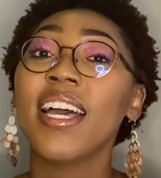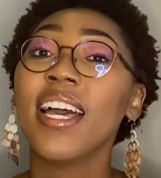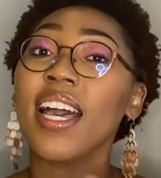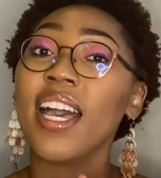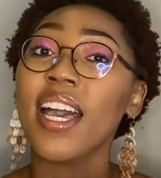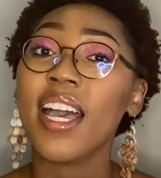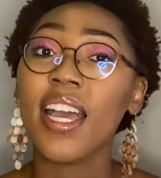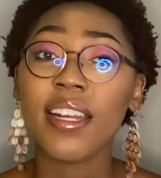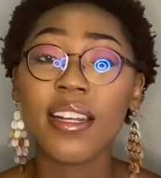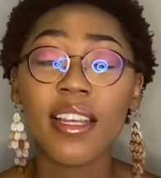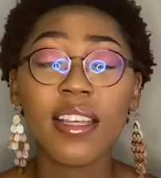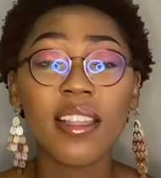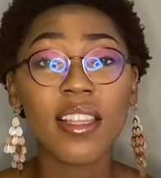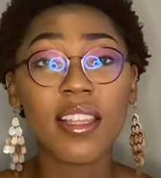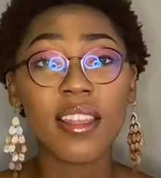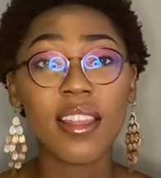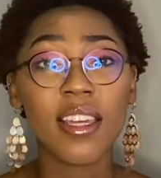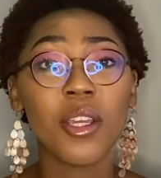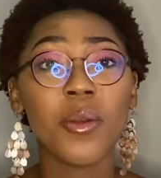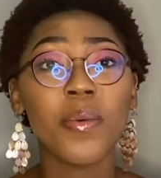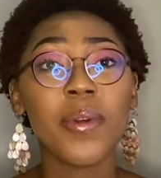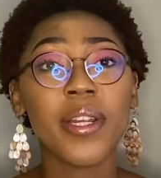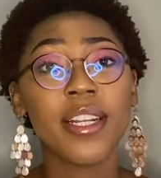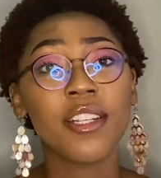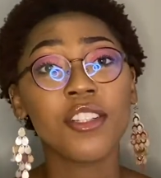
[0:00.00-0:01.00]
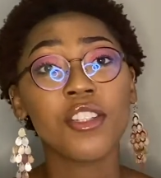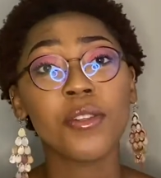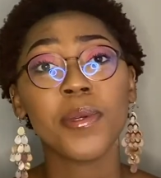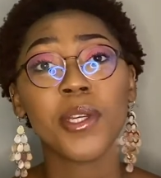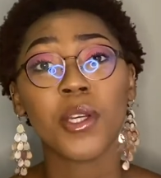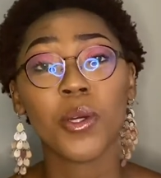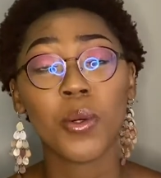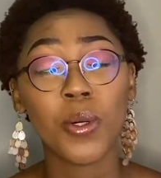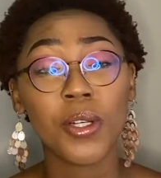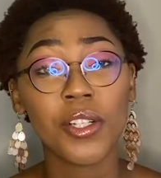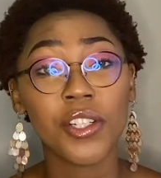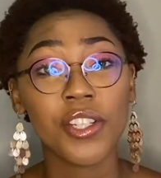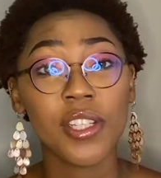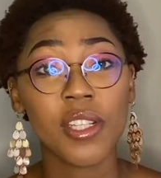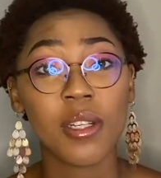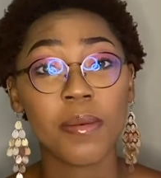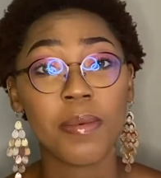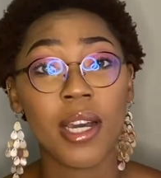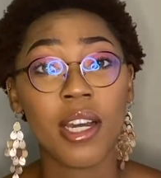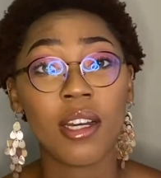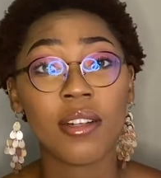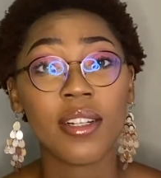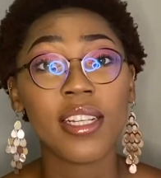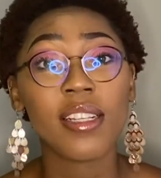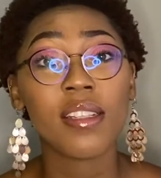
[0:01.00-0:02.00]
Another thing we need to be cautious
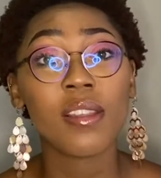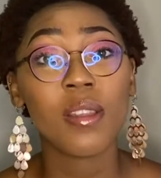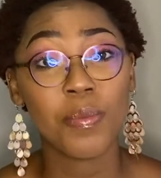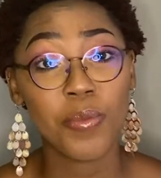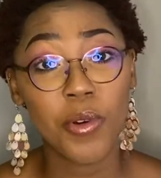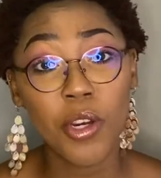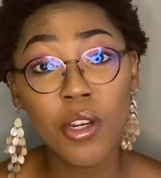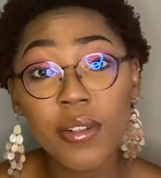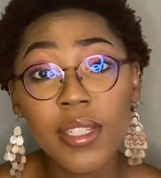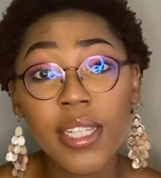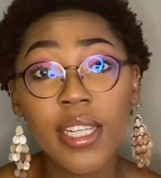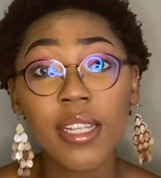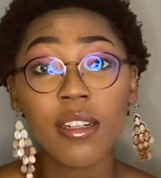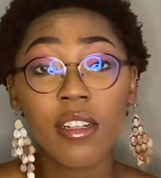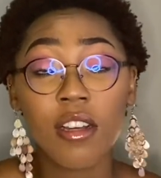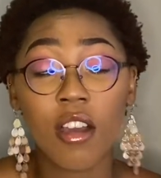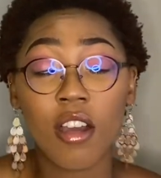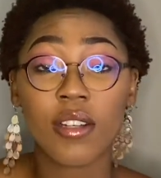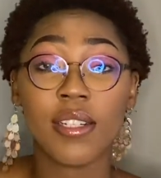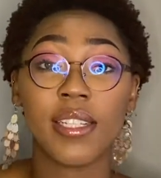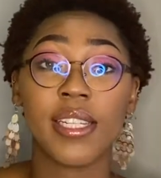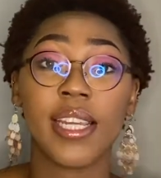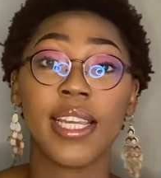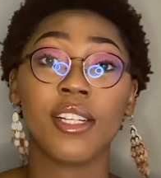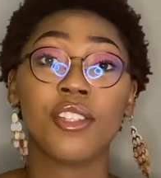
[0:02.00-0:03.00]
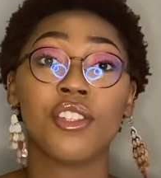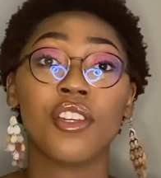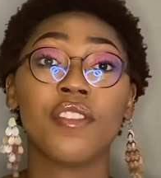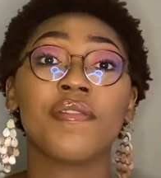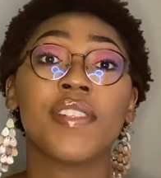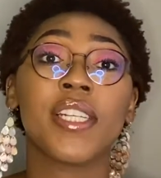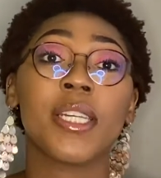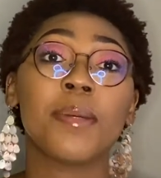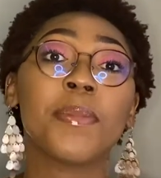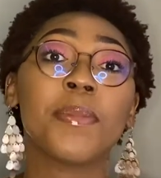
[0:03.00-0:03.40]
about is the protein content of deep